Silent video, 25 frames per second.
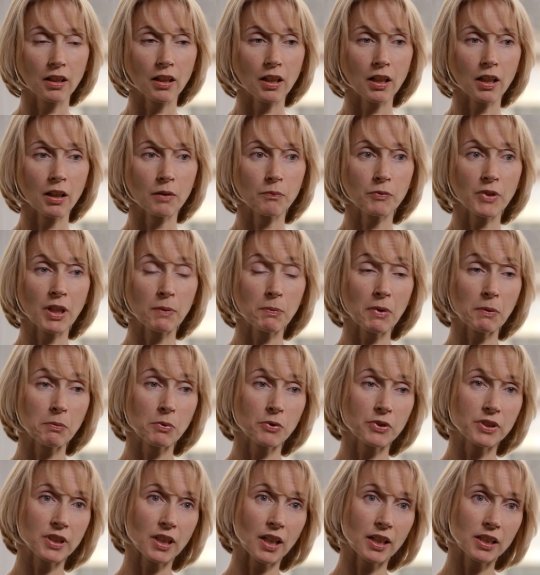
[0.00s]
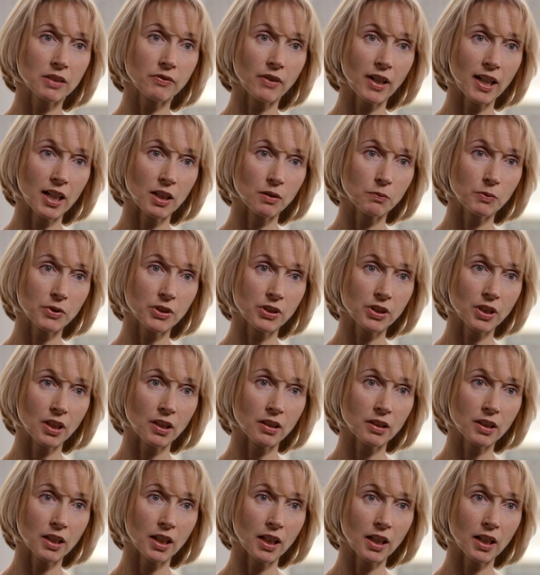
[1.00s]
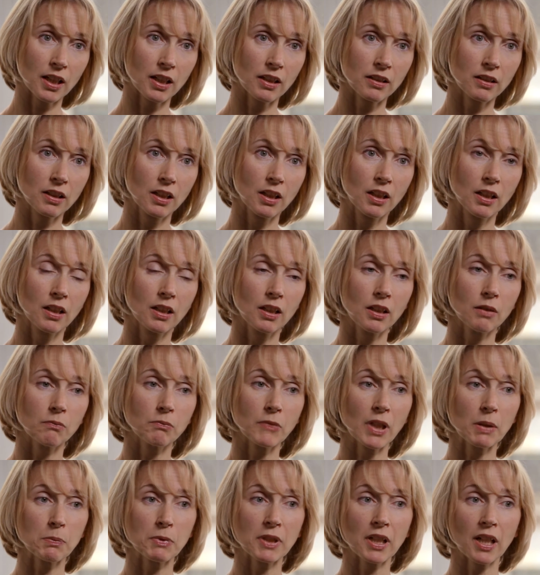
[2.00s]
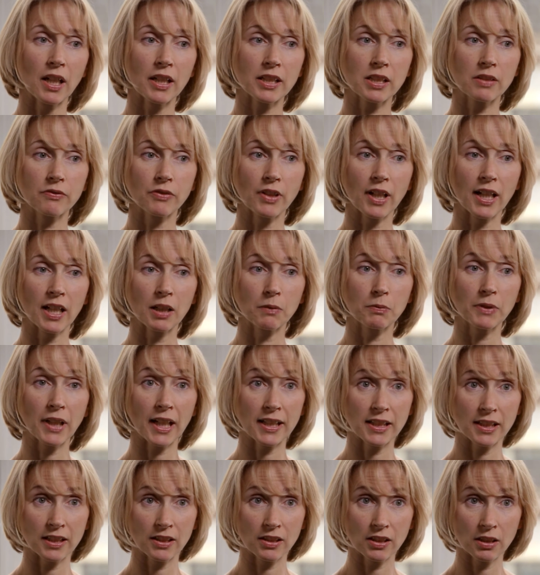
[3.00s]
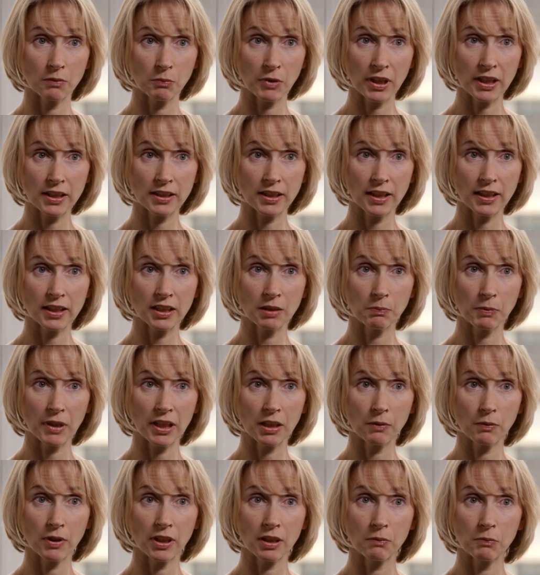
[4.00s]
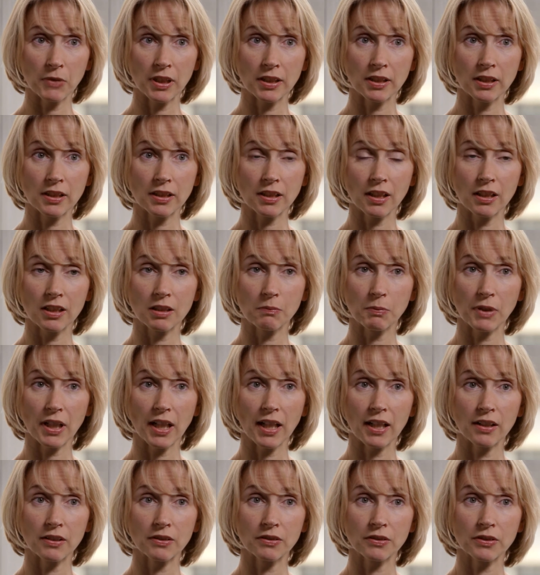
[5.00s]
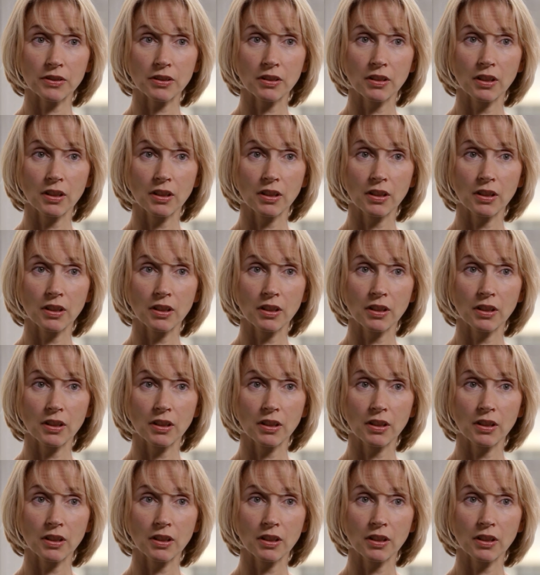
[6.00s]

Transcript: They maybe want to ask for help with childcare, maybe ask for help getting to the meeting, depending where the meeting is going to be held.